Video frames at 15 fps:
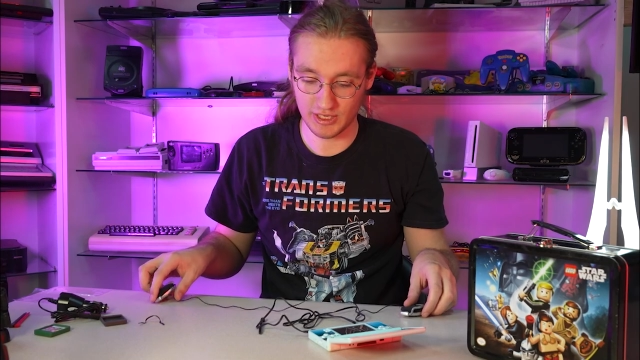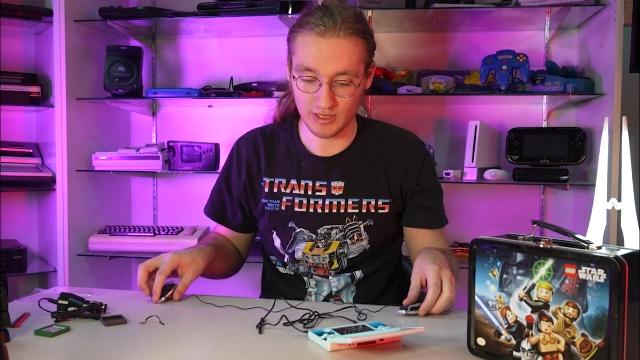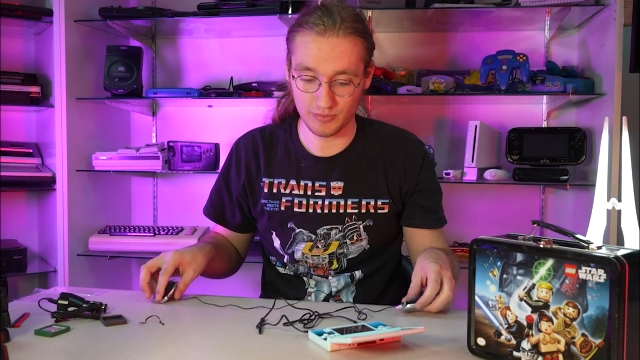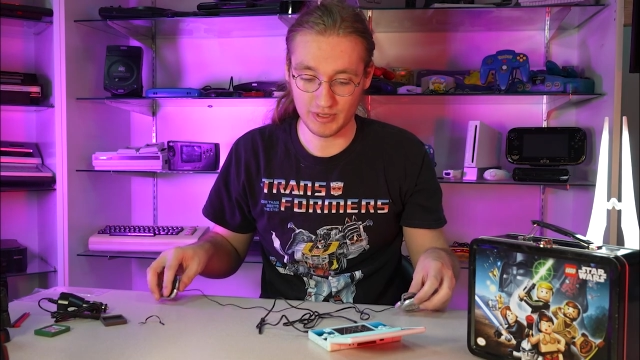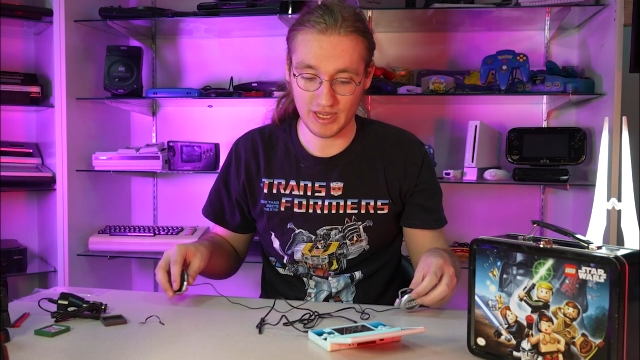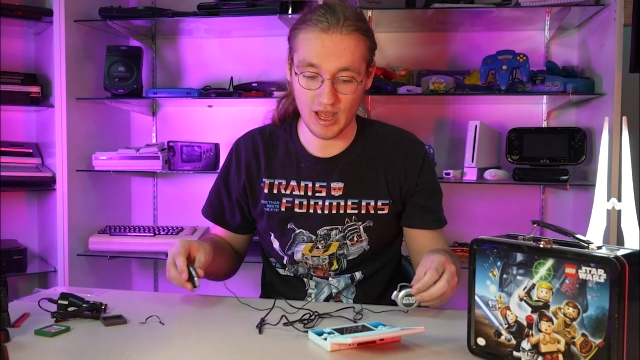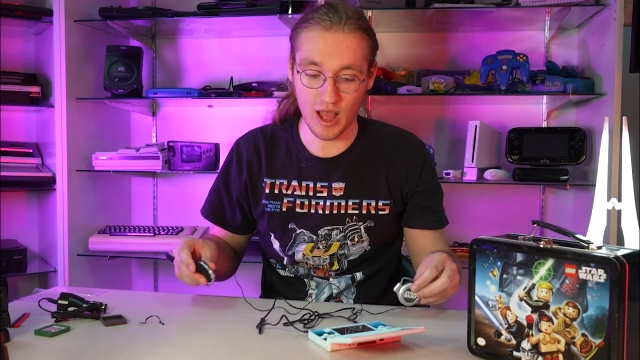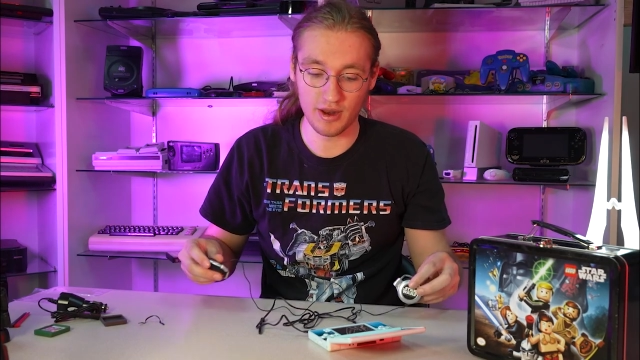and
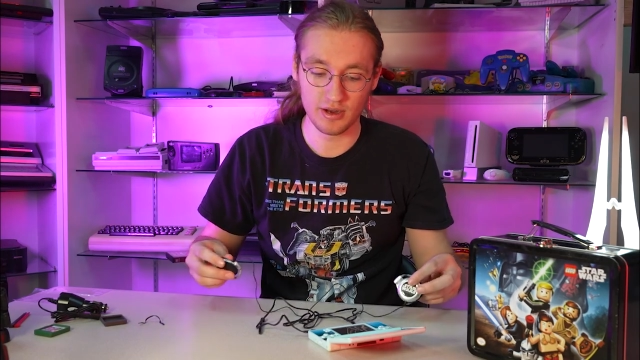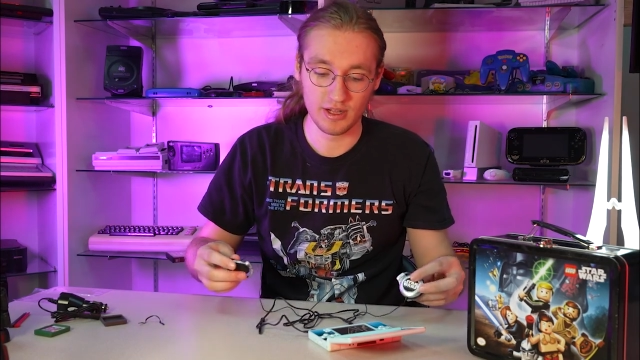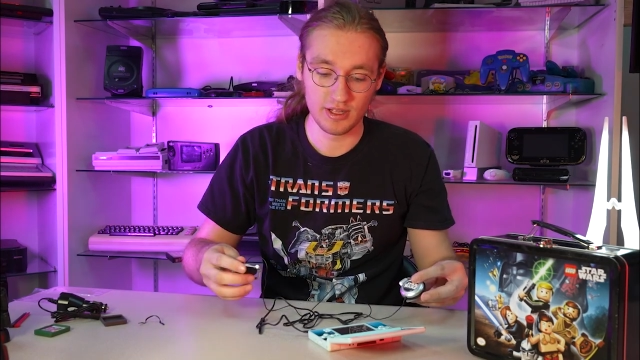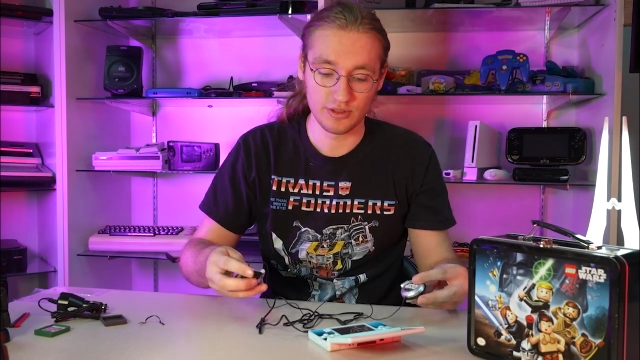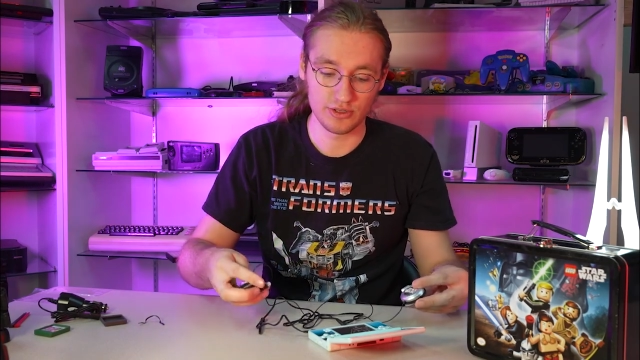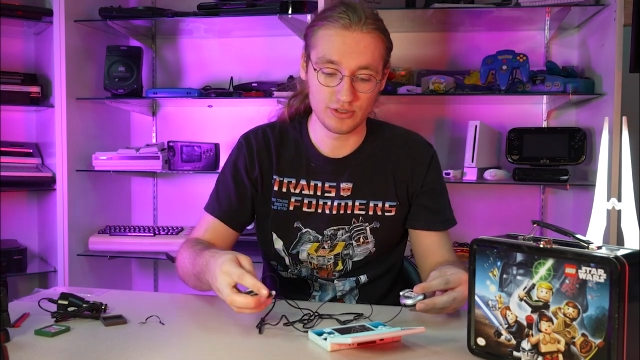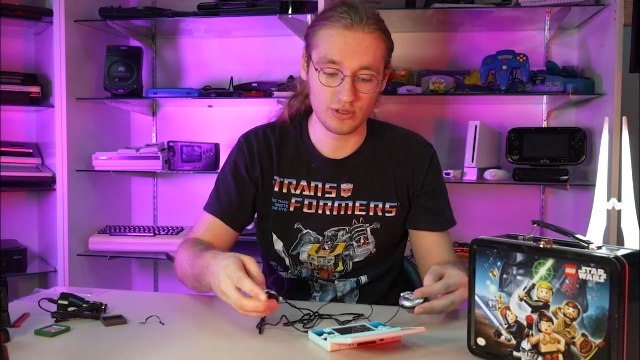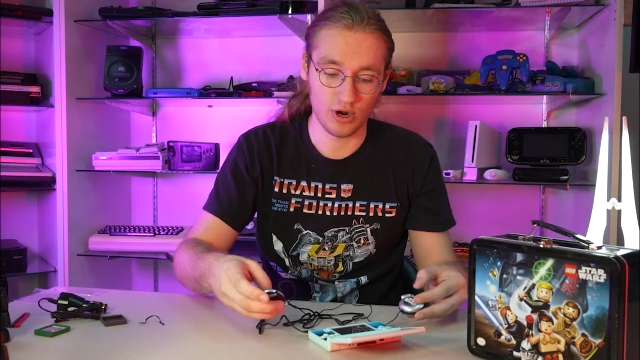we got
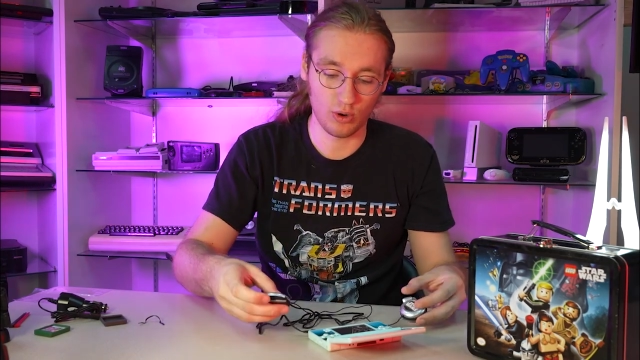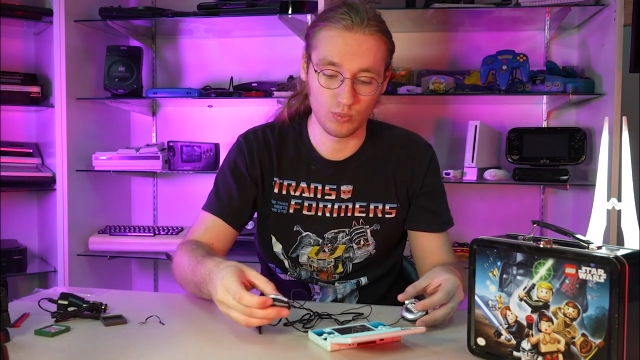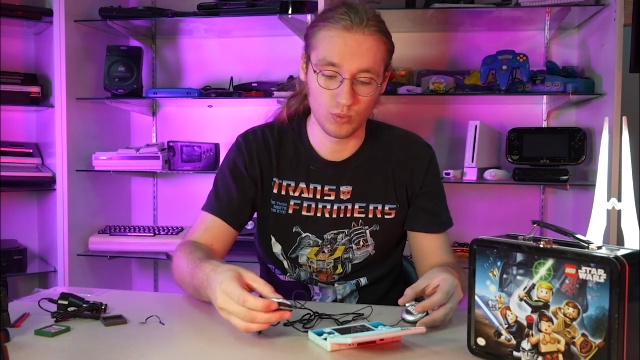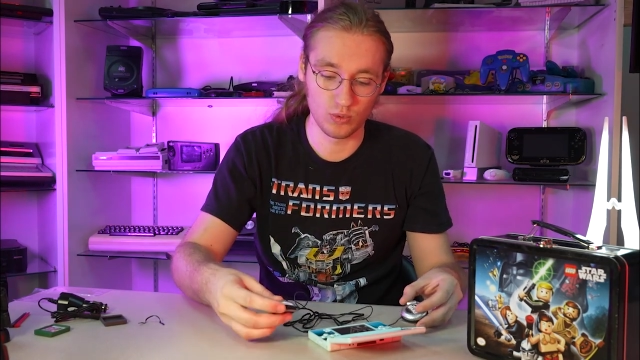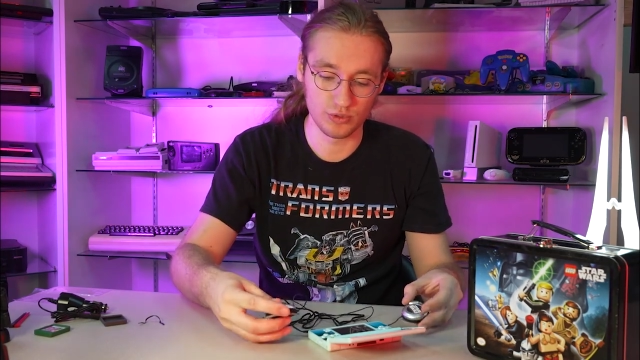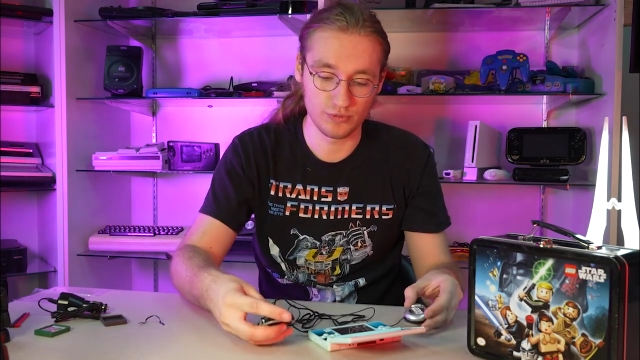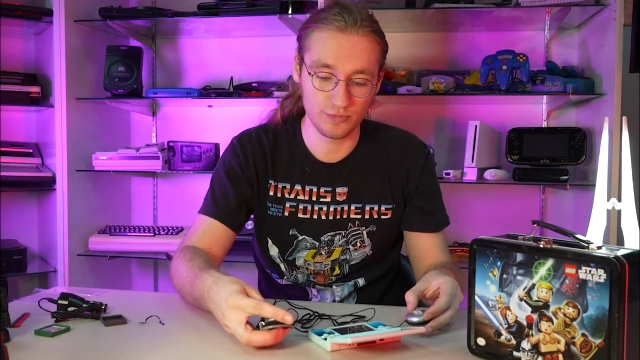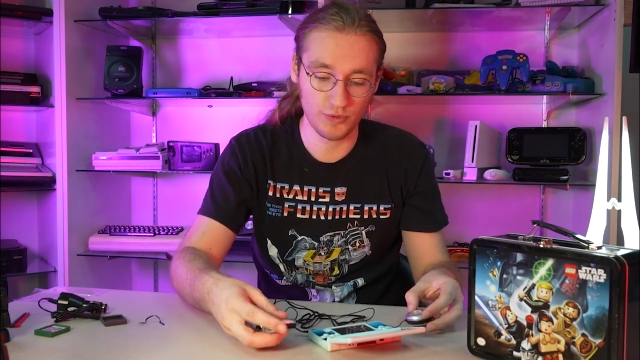the Star
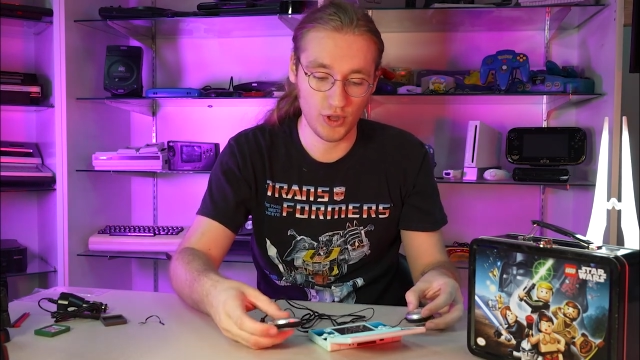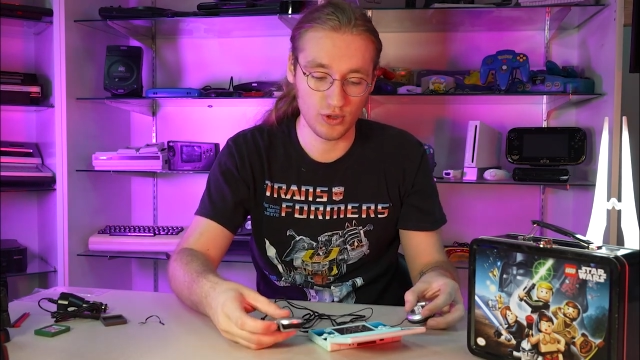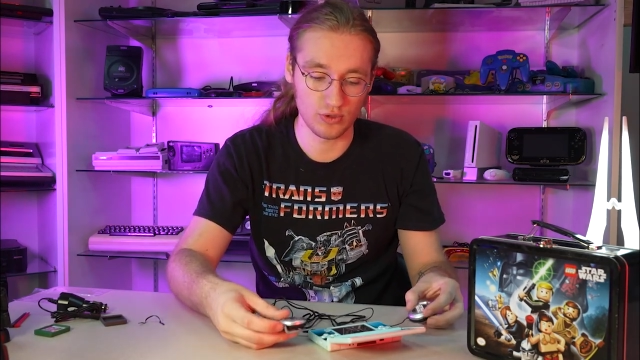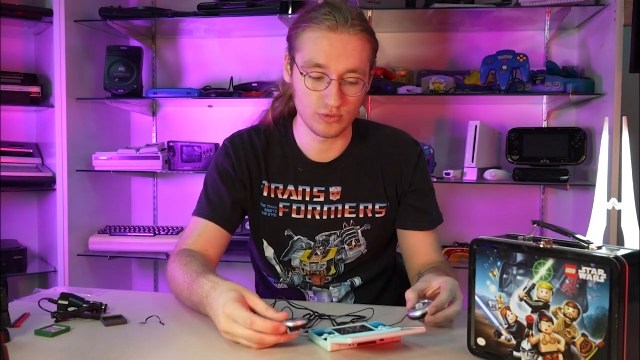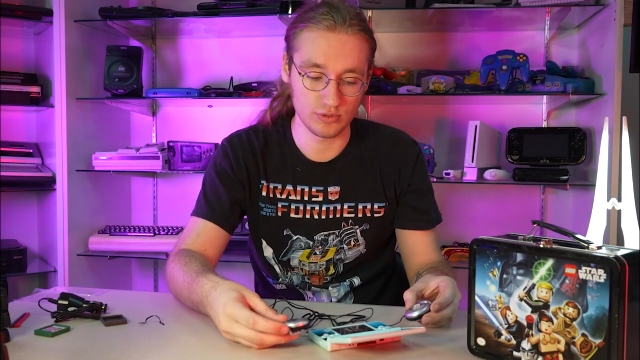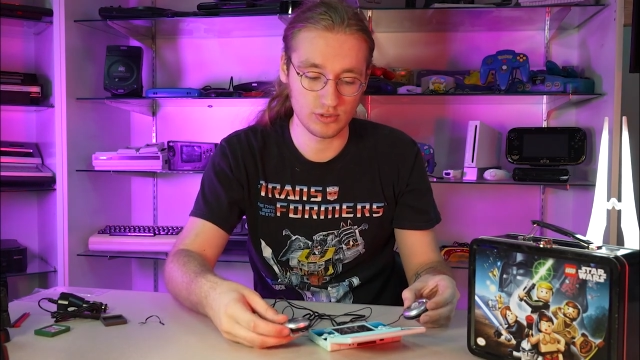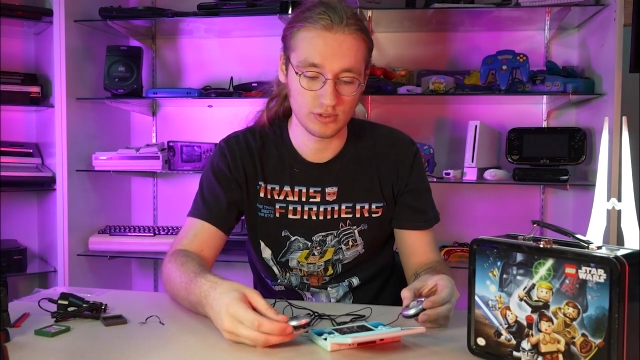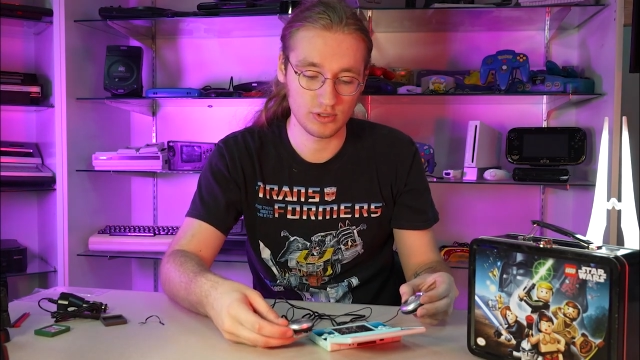Wars
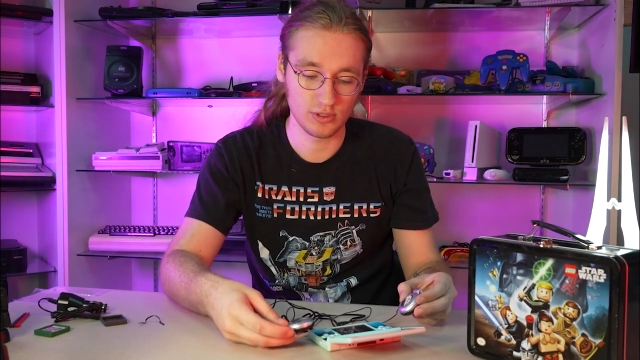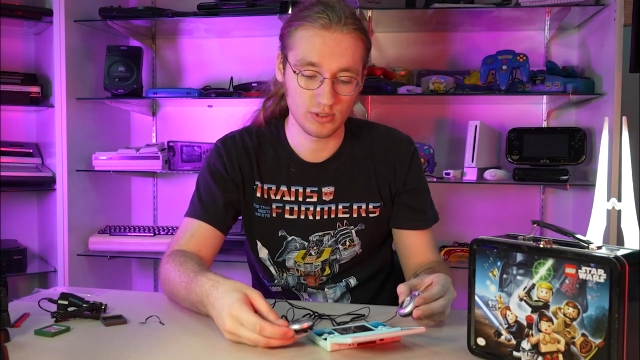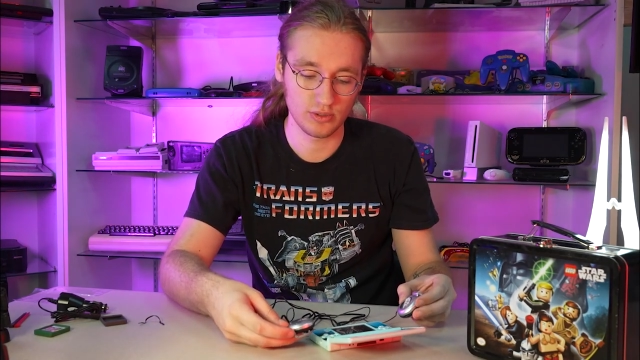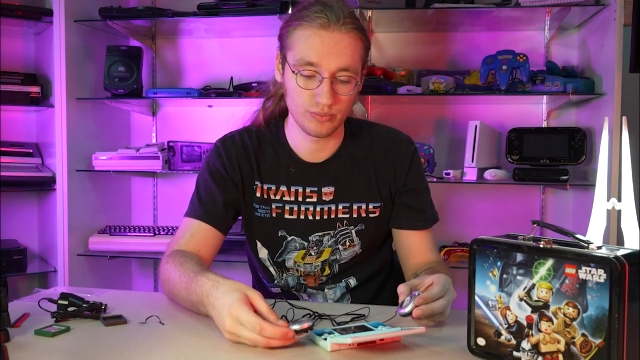phones